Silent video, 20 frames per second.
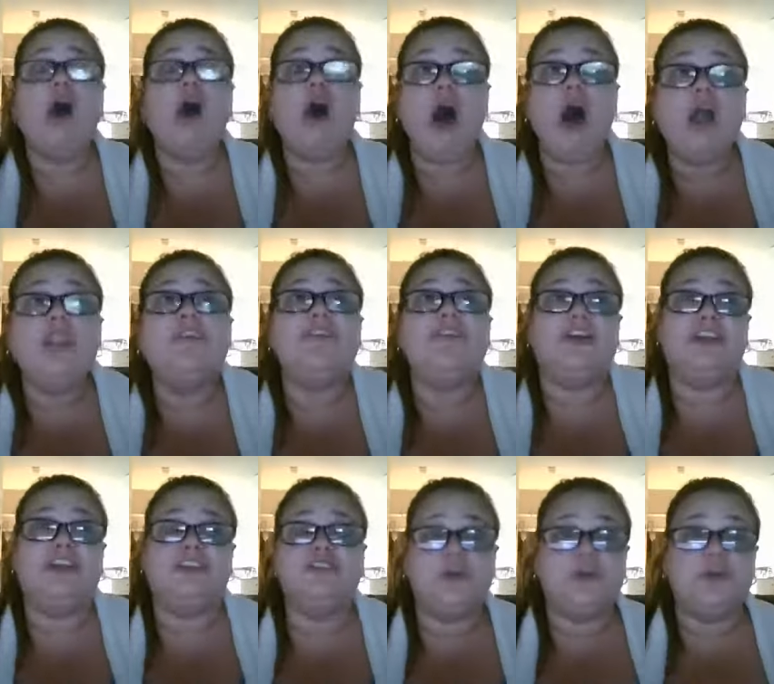all of our
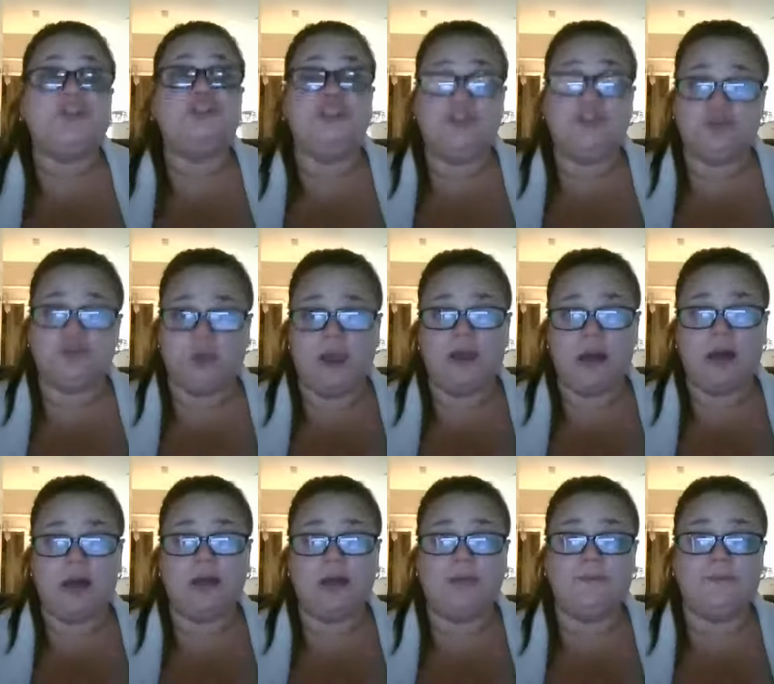intuition is right
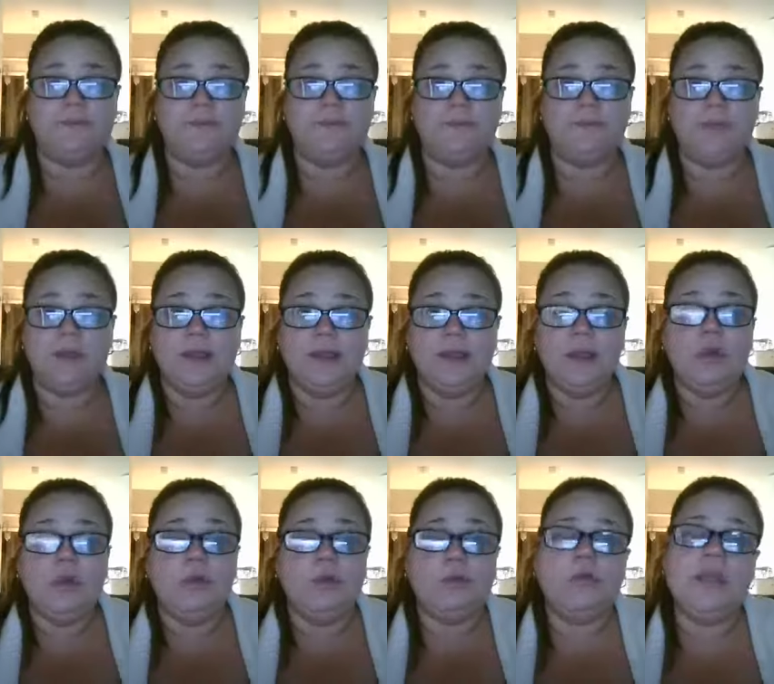on.
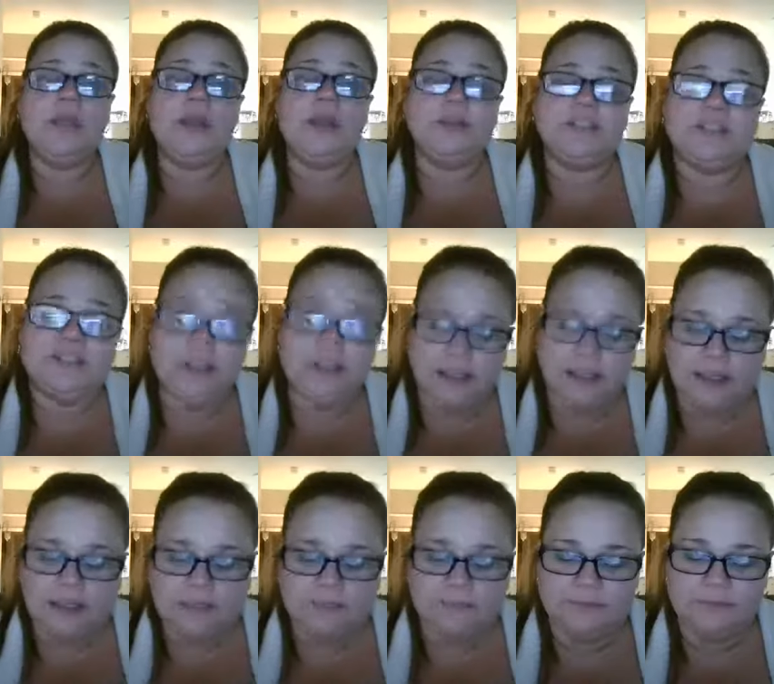When we are
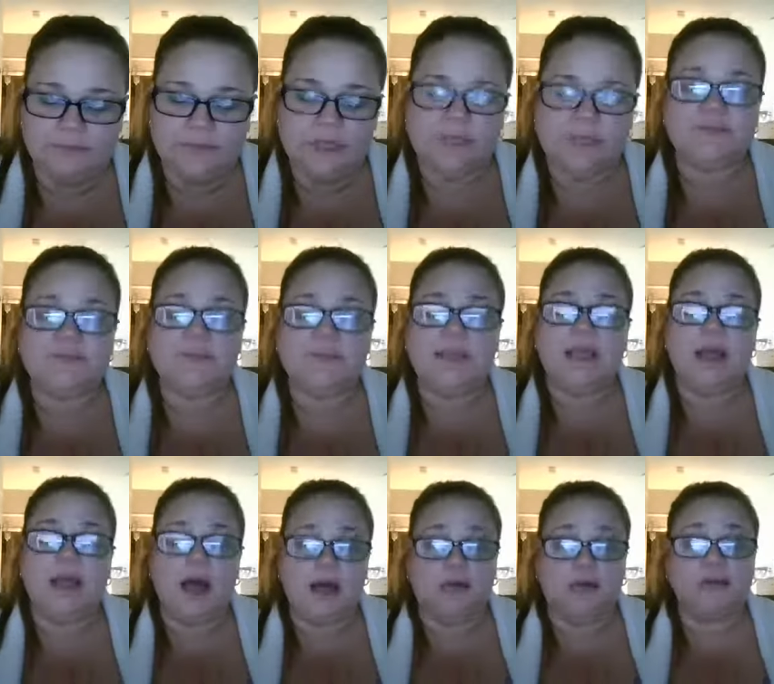done, it's
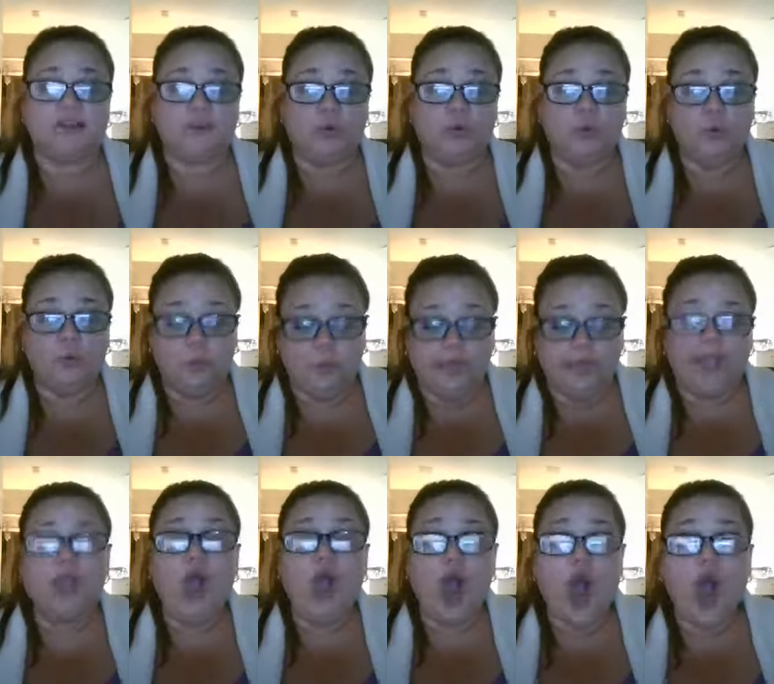because
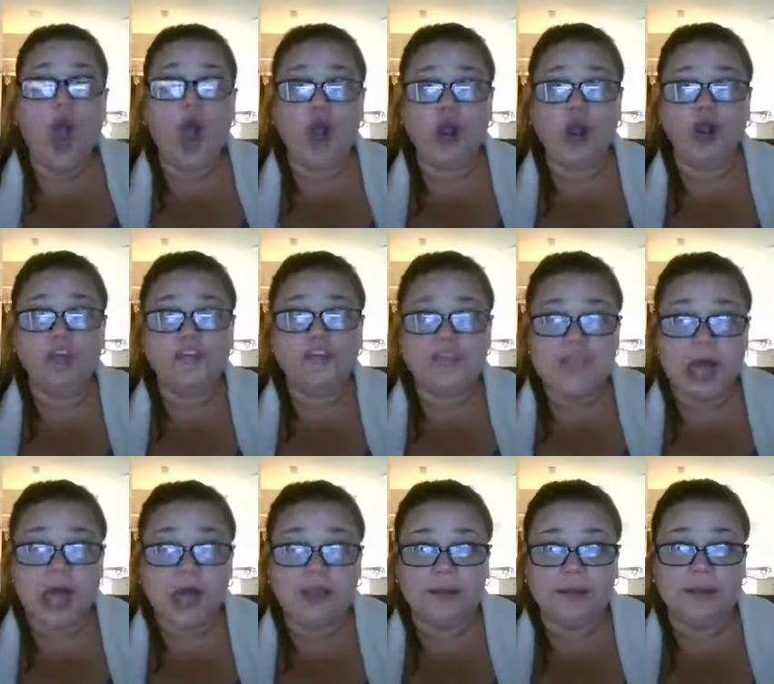we are
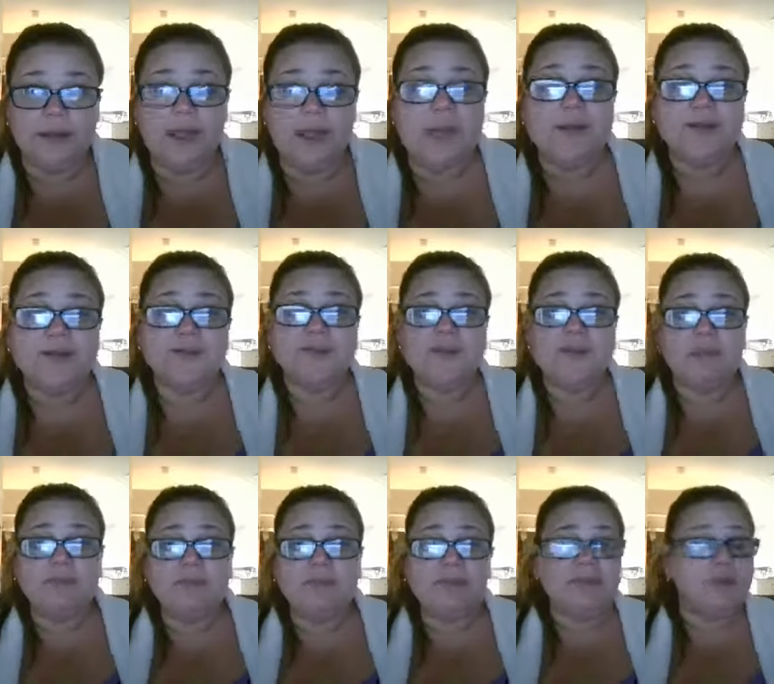done.
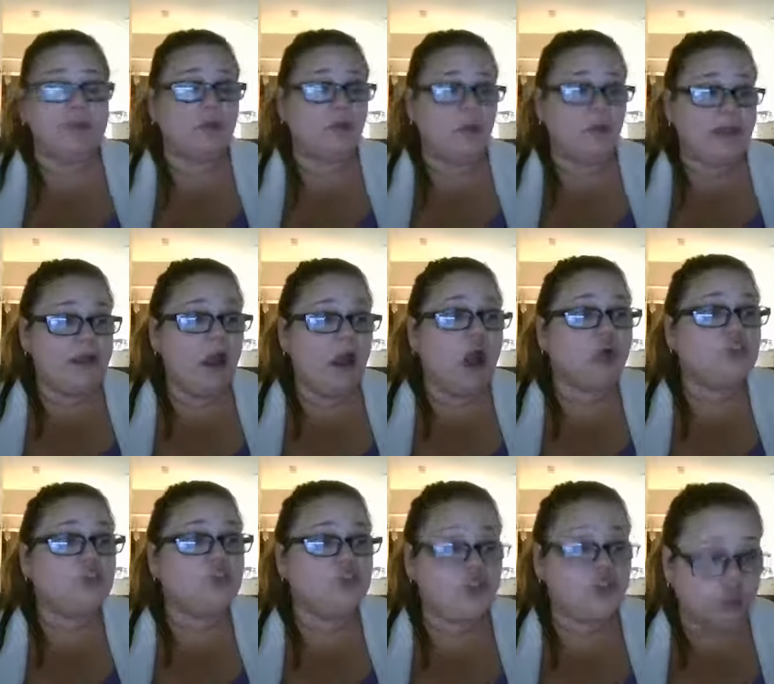Something that we
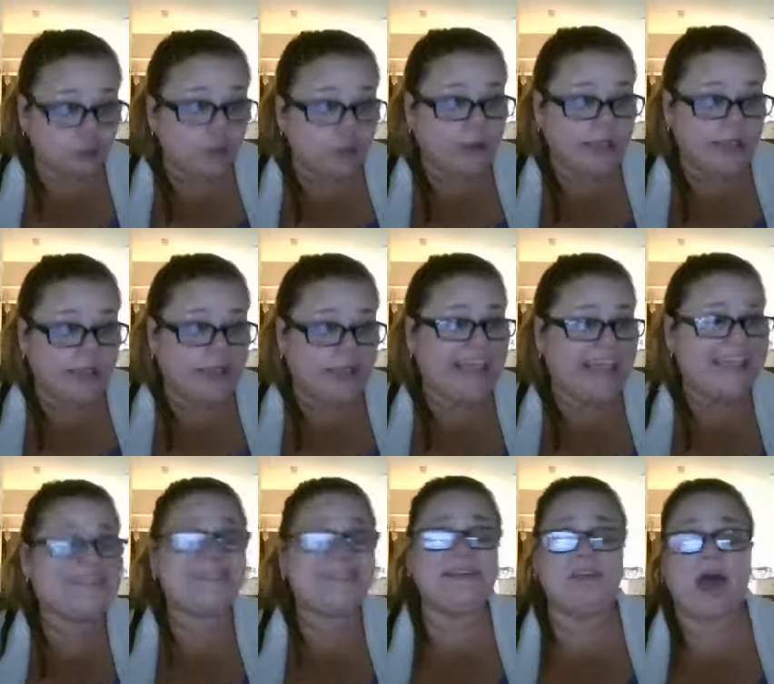are doing
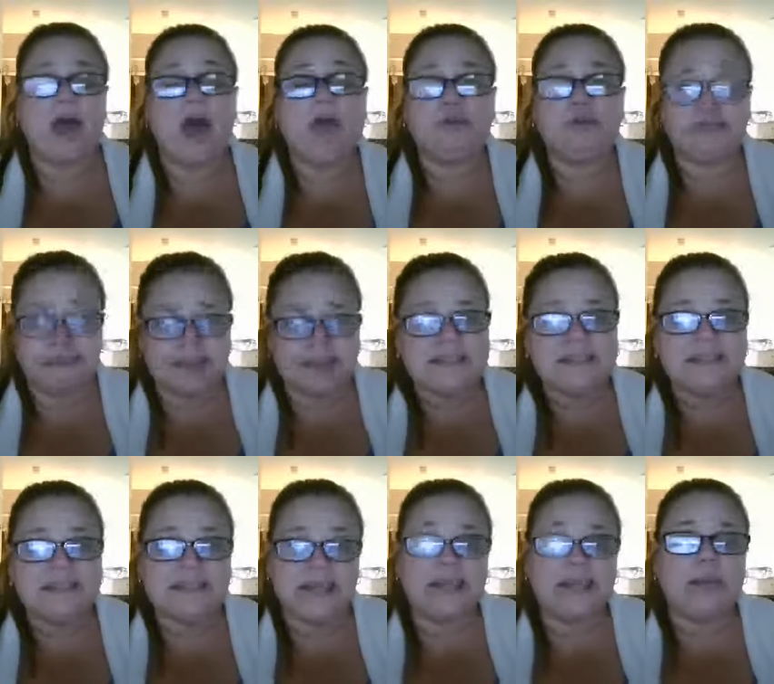is not
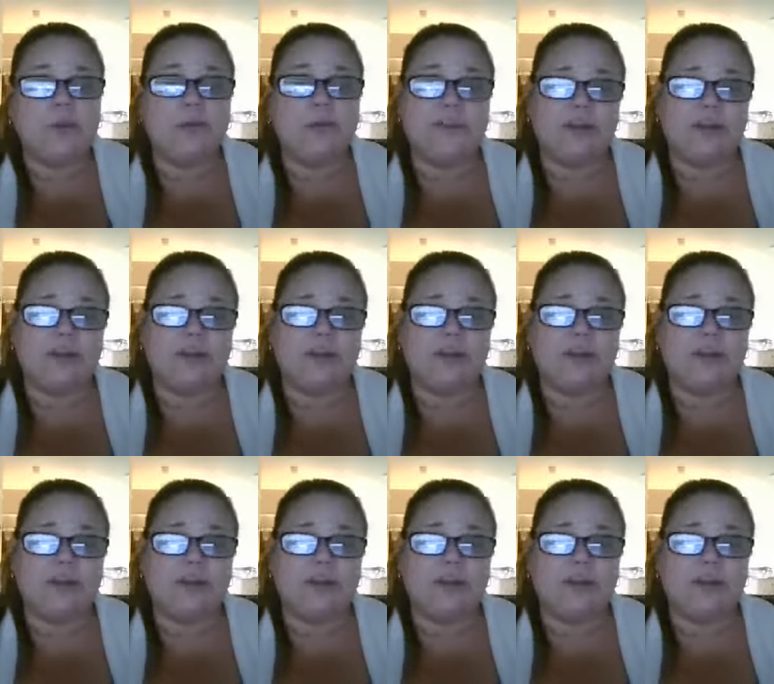resonating